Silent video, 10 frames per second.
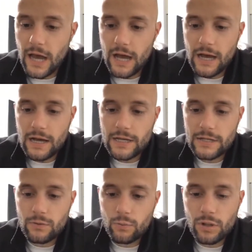
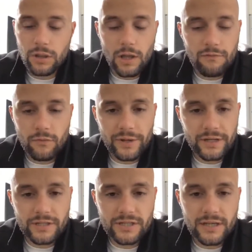I would love if we
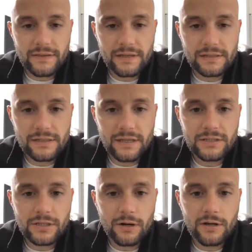could just get things
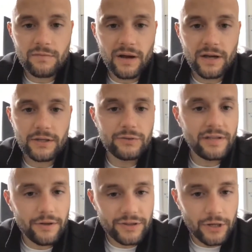kickstarted by you
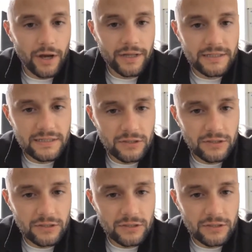telling the audience a